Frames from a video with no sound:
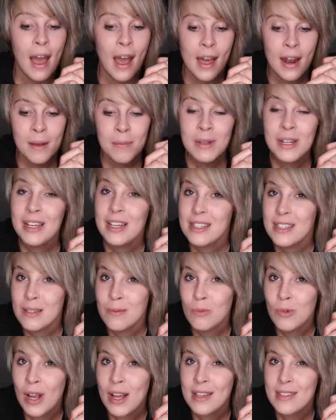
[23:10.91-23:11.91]
and I'm gonna get
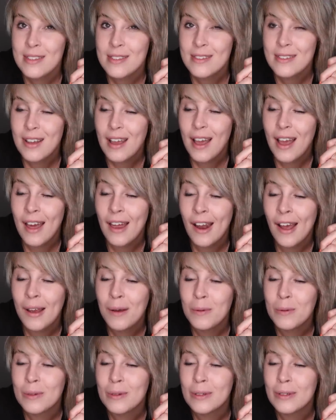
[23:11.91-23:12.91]
some rest and
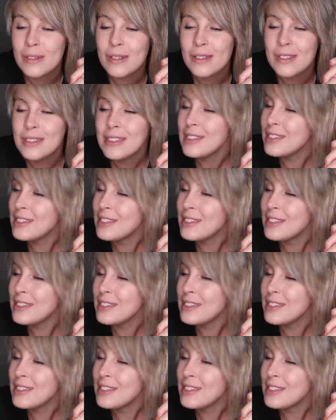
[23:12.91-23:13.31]
I will